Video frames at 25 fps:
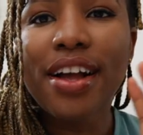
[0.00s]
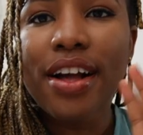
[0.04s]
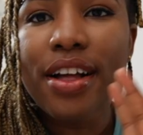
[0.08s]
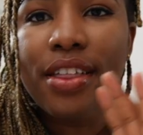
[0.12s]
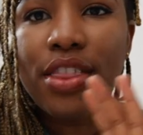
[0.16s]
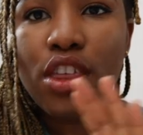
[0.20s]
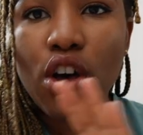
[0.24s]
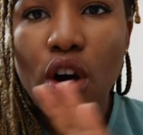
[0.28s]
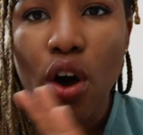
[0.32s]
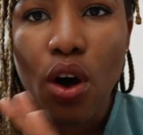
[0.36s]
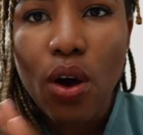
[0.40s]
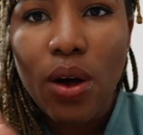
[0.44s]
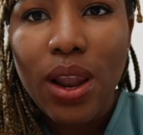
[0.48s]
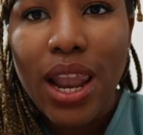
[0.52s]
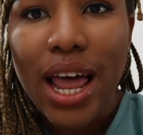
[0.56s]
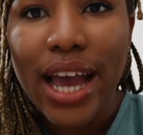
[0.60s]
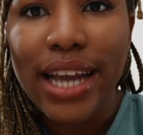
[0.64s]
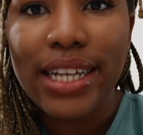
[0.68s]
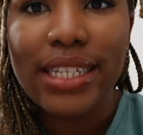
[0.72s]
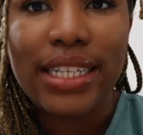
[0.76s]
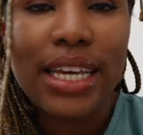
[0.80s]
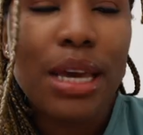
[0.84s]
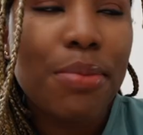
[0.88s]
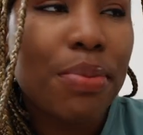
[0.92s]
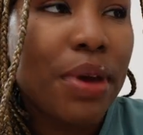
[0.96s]
The whole
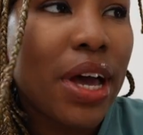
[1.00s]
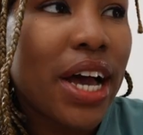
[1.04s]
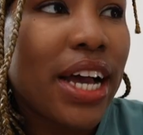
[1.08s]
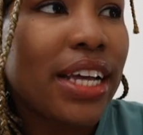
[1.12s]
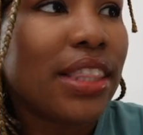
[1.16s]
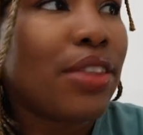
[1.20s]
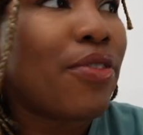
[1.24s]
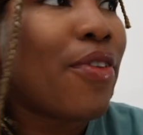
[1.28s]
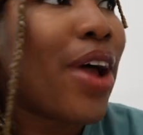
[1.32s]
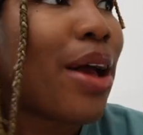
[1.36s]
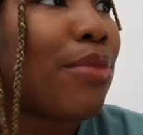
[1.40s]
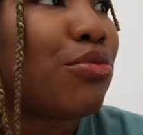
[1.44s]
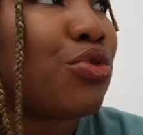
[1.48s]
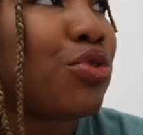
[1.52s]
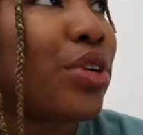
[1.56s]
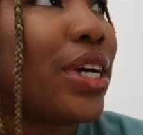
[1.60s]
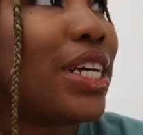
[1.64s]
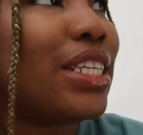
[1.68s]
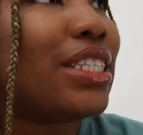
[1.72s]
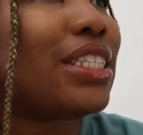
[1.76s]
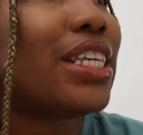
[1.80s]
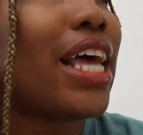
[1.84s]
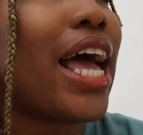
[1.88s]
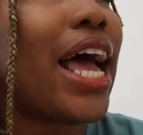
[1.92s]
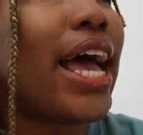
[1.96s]
idea behind the wrap
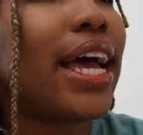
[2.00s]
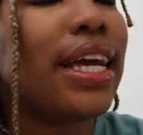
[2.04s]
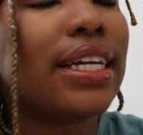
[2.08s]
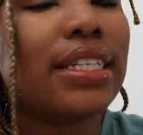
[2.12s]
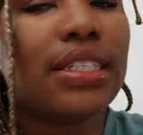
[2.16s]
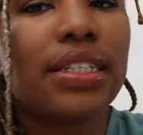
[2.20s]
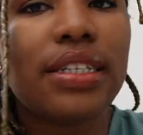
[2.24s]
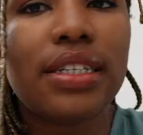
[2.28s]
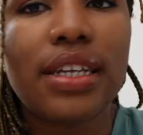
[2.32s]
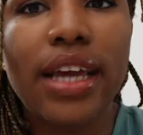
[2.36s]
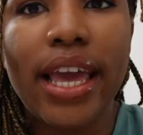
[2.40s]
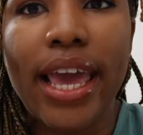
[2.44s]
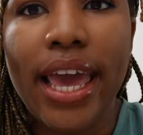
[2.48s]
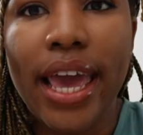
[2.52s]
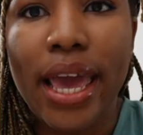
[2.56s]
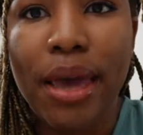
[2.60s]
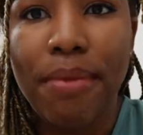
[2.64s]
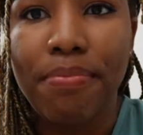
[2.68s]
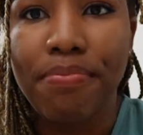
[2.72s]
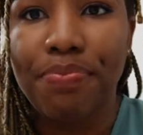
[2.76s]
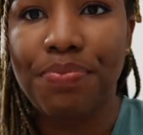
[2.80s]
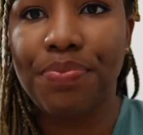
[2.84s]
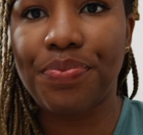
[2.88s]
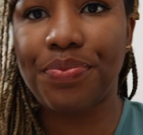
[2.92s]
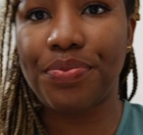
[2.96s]
dress and
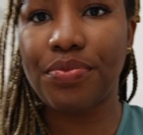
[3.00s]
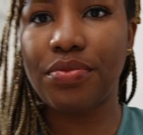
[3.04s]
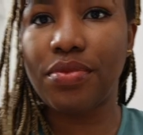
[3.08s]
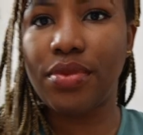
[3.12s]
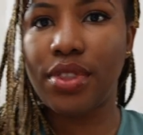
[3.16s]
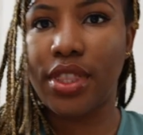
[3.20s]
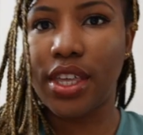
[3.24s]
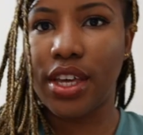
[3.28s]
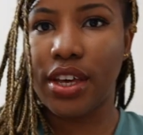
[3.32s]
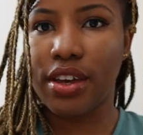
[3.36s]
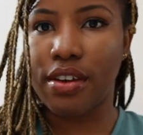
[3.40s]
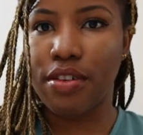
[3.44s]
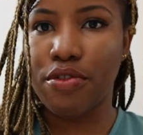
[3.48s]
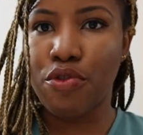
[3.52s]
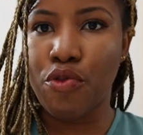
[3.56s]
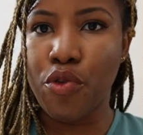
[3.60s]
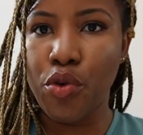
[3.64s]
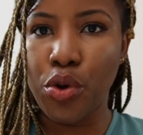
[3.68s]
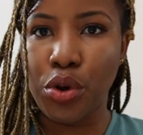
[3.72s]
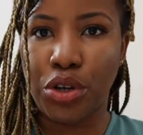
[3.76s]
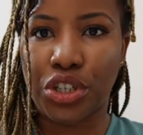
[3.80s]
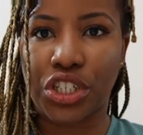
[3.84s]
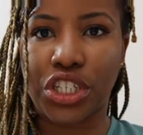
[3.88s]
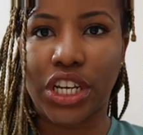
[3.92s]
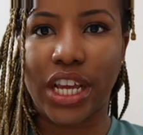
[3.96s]
um, the
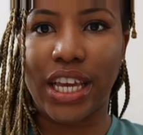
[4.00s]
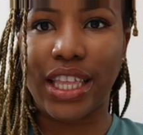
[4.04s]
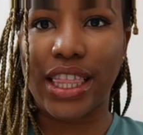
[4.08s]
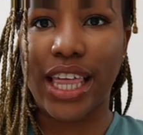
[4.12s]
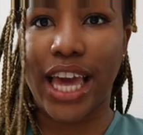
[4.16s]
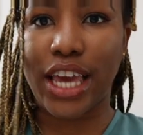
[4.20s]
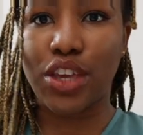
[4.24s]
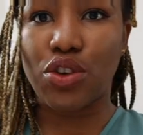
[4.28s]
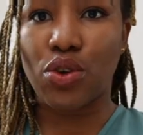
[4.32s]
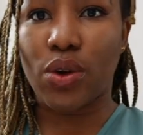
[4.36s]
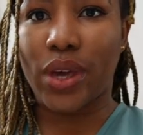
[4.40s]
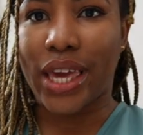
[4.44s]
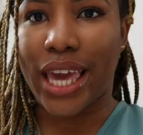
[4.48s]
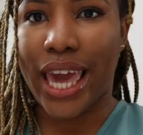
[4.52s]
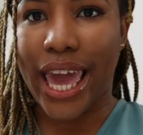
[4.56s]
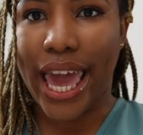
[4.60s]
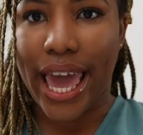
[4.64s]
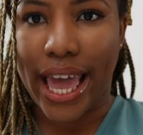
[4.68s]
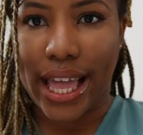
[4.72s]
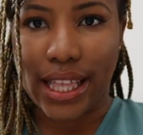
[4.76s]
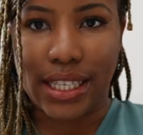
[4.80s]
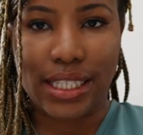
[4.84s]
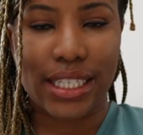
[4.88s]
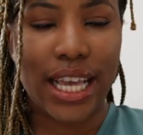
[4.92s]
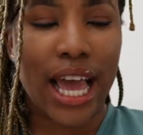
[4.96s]
ruching that you
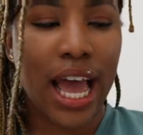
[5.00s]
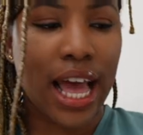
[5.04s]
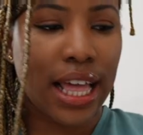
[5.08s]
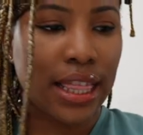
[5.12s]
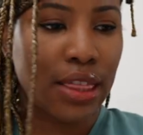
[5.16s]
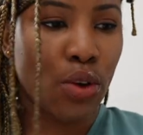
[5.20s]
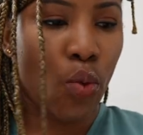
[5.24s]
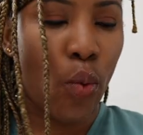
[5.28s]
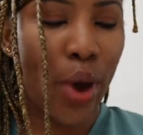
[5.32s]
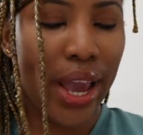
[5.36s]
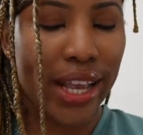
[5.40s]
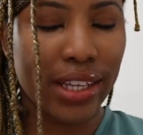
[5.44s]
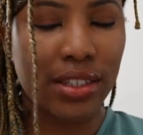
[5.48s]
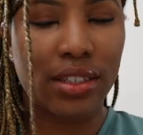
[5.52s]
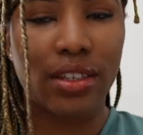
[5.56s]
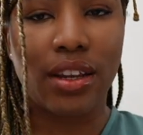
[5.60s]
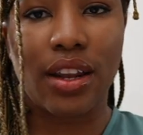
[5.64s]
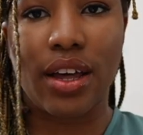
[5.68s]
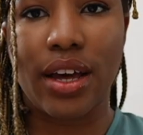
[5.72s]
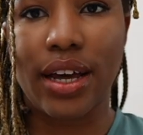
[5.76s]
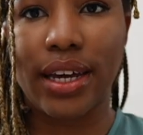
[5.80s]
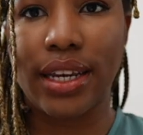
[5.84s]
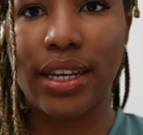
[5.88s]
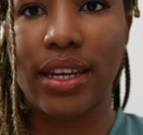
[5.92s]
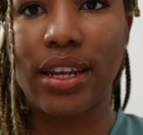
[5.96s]
get at the
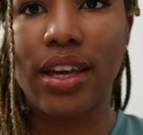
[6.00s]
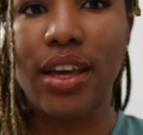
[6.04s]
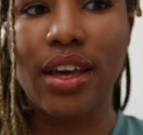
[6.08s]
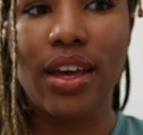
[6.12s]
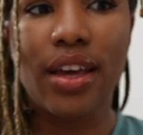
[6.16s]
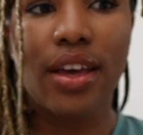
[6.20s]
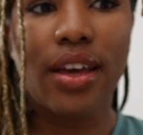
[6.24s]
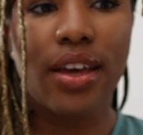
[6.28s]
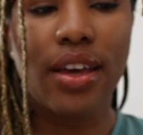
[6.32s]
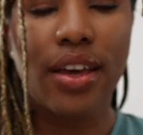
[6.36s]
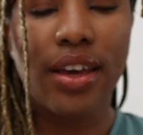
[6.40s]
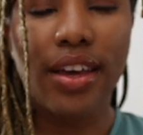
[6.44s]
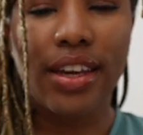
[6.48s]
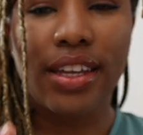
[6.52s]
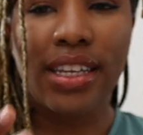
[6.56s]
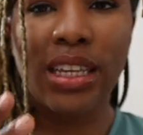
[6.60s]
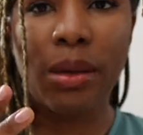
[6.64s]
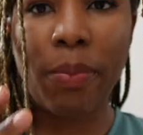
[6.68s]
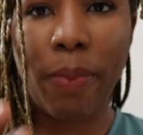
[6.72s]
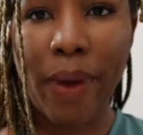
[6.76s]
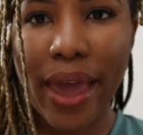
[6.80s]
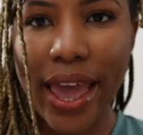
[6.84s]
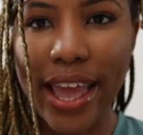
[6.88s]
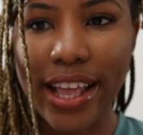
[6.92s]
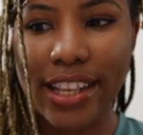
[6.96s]
waistline
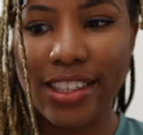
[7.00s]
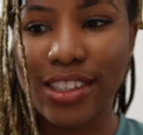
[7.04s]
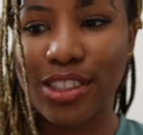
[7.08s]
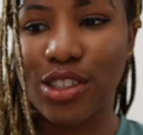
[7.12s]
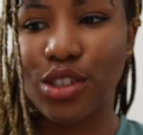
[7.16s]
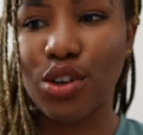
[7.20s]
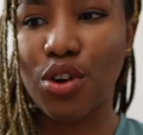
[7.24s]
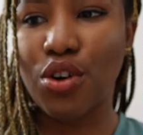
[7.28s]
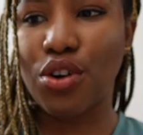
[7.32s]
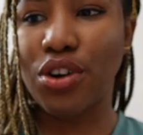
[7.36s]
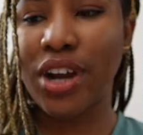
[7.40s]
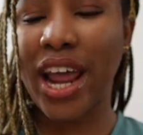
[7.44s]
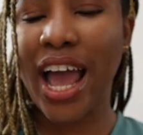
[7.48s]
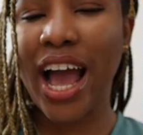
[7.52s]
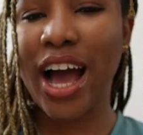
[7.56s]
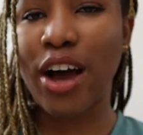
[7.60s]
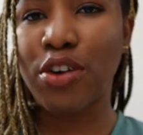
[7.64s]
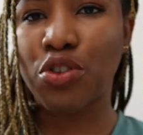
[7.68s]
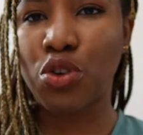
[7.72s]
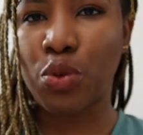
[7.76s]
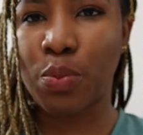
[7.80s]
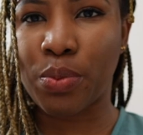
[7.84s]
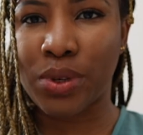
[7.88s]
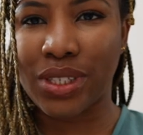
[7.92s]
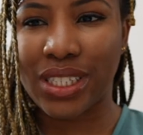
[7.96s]
depends on how
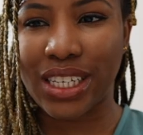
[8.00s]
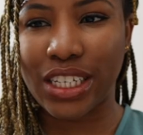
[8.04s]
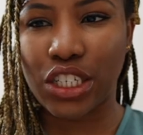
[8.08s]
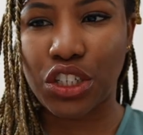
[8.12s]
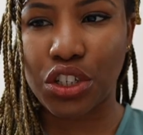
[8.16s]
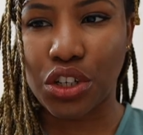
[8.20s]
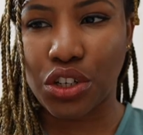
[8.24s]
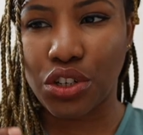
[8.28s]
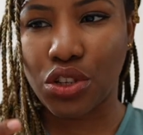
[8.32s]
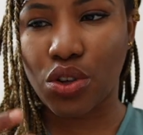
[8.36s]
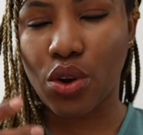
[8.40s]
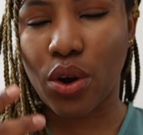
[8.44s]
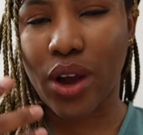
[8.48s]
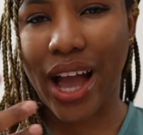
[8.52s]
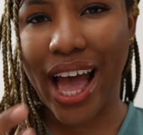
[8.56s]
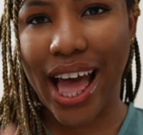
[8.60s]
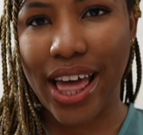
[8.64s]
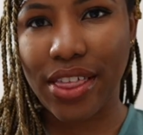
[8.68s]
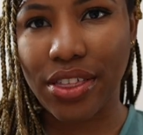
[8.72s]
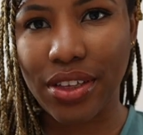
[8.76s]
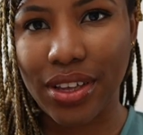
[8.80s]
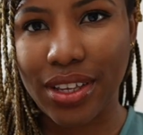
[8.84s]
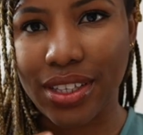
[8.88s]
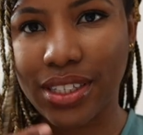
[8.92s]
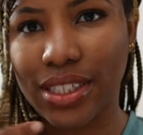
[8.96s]
you position your
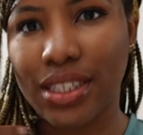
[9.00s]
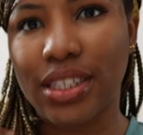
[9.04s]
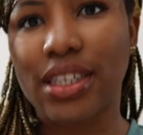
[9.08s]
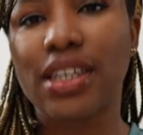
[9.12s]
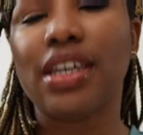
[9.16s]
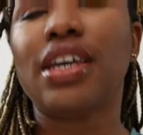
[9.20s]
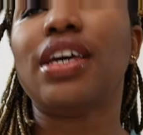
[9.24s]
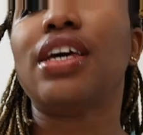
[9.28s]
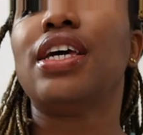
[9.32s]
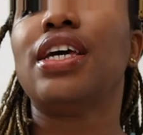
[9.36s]
gathers.